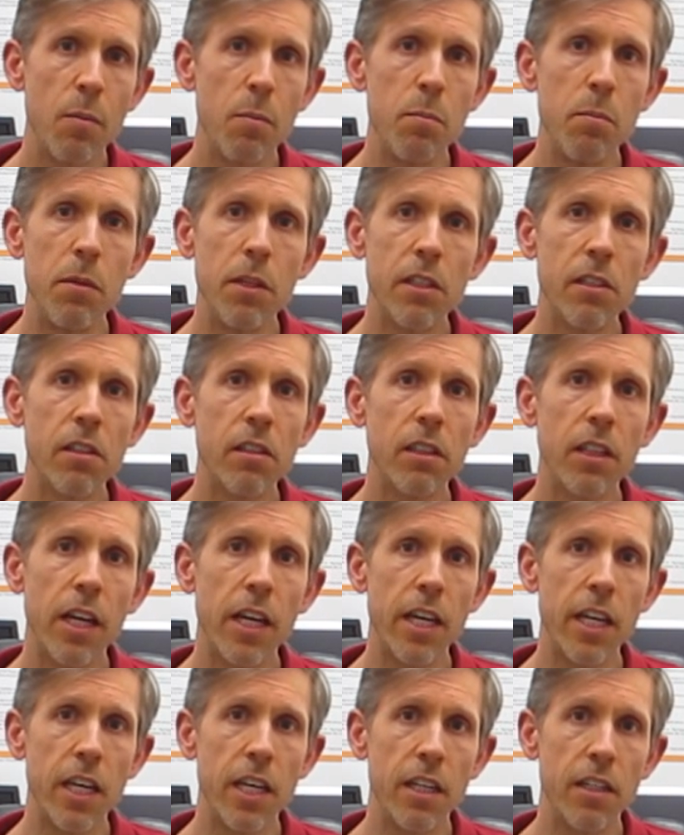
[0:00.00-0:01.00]

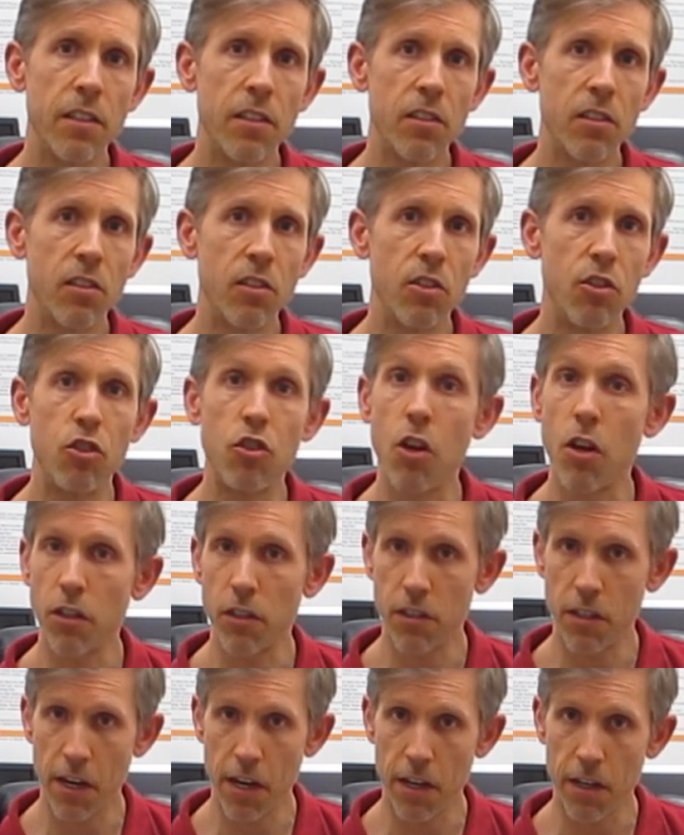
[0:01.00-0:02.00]
miscellaneous
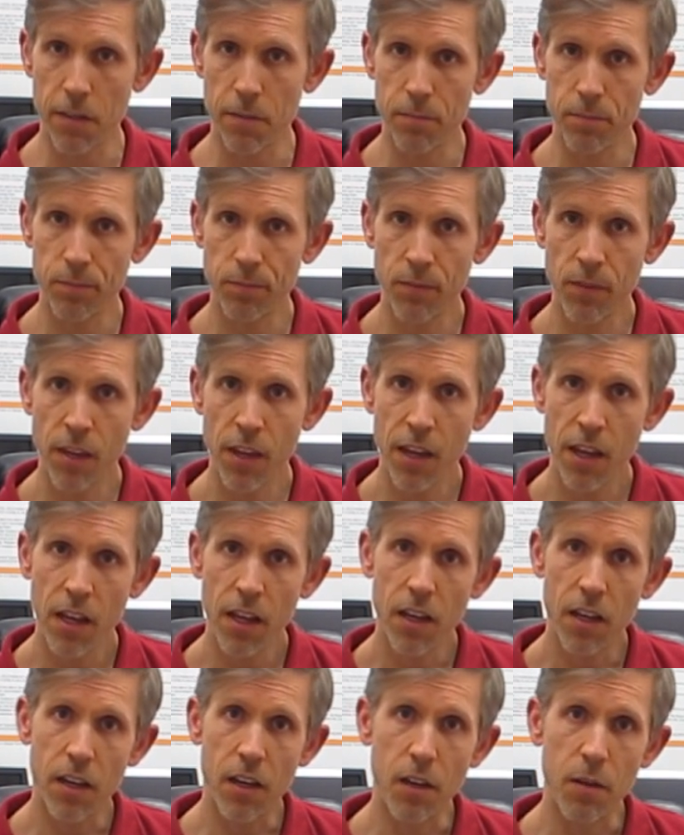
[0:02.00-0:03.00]
junk data.
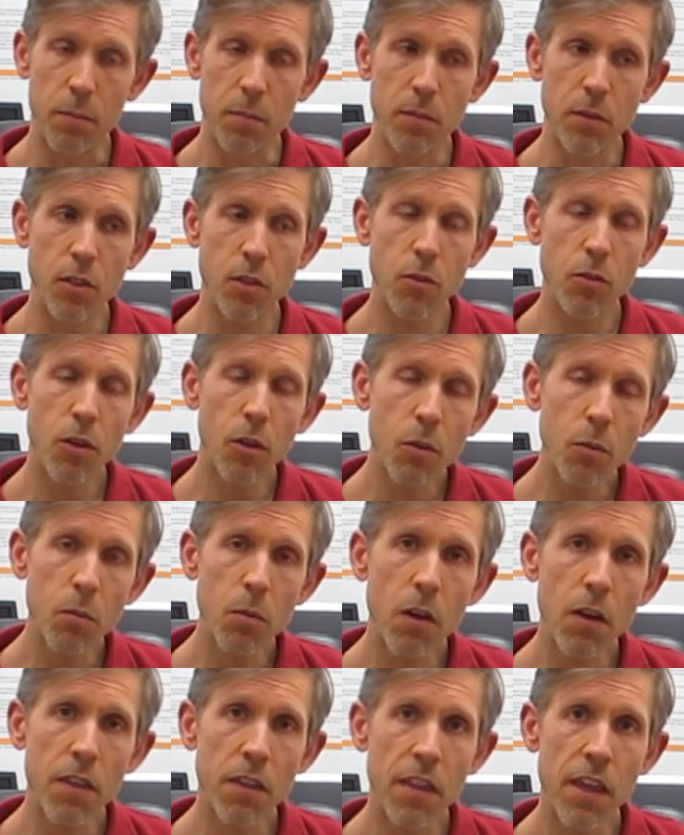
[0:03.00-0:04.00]
You don't
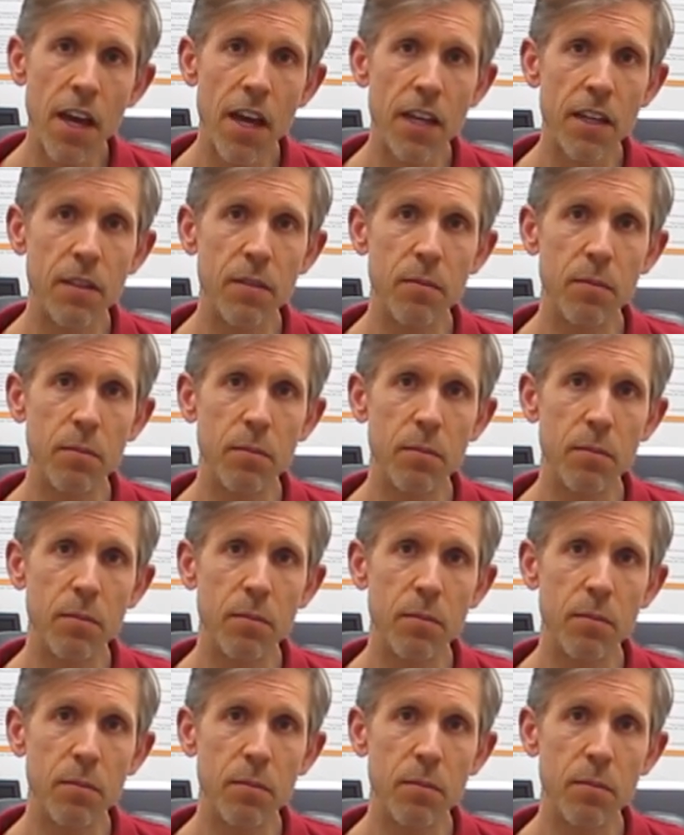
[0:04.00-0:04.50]
want that